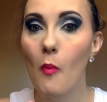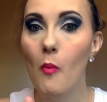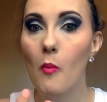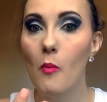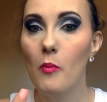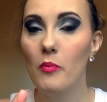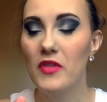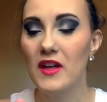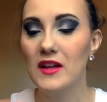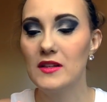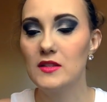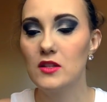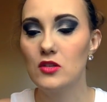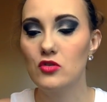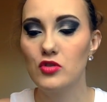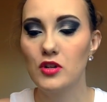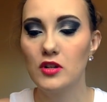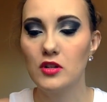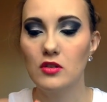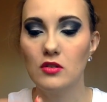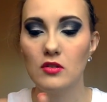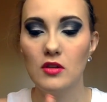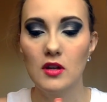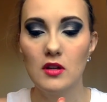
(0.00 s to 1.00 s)
That's a
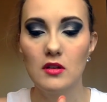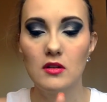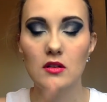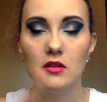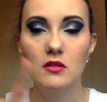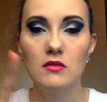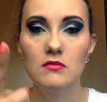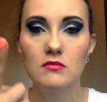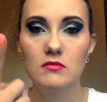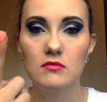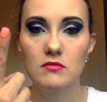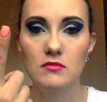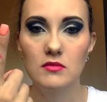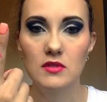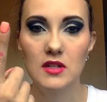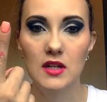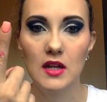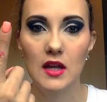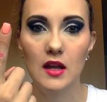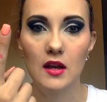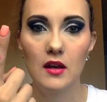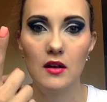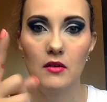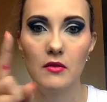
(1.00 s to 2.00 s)
trick you can do to
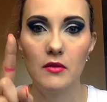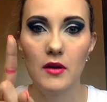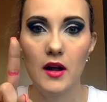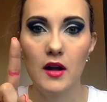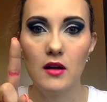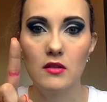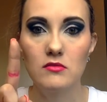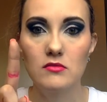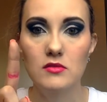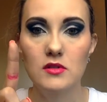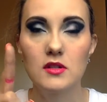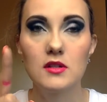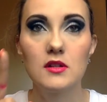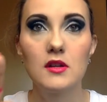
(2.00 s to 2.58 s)
get it around